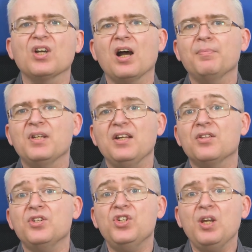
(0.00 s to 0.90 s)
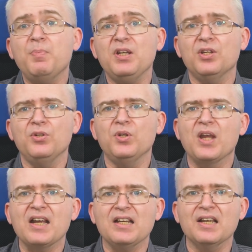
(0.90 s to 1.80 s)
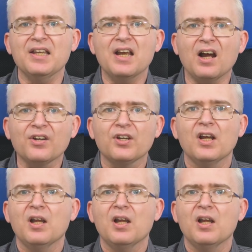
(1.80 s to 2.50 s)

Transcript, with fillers: to update the GPU you get in the NUC,